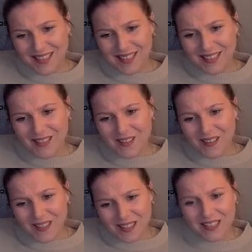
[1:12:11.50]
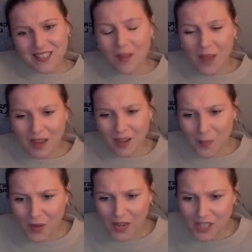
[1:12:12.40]
Girl, stomach
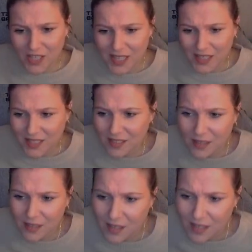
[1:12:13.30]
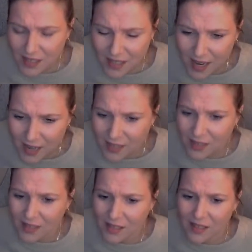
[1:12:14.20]
operation. That's kind
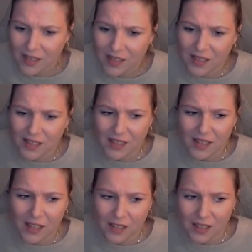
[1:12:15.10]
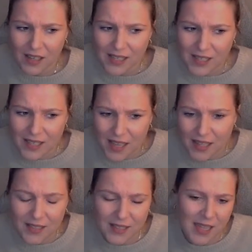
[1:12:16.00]
of isn't
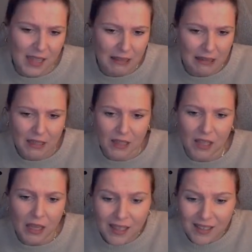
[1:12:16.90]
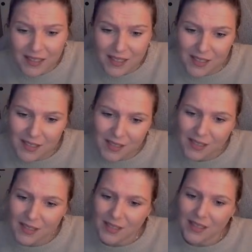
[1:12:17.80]
that like a lot?
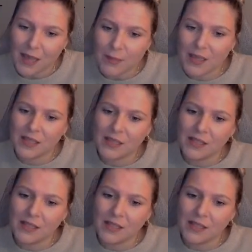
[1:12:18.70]
I mean,